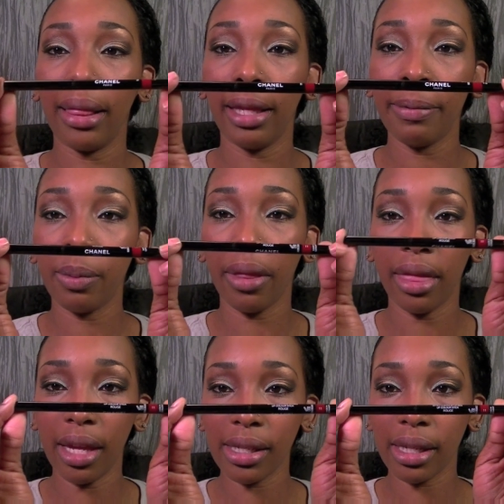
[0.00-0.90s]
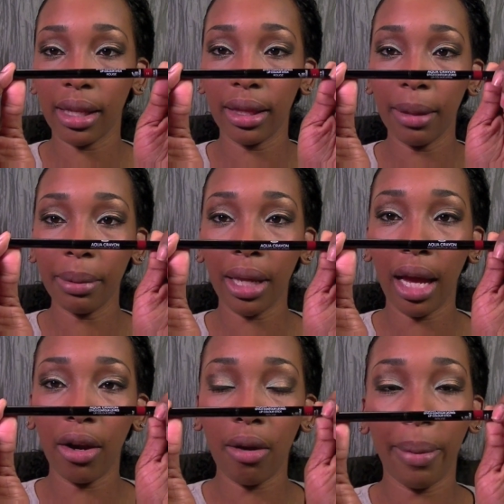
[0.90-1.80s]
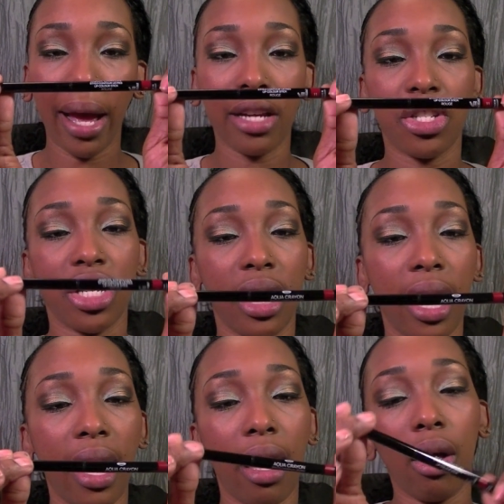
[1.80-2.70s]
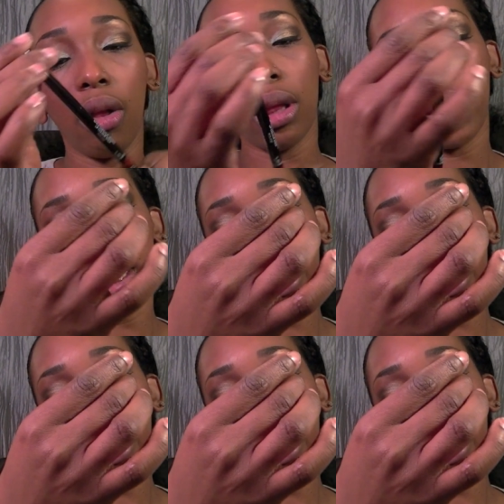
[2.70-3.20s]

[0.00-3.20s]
lips with this lip liner by Chanel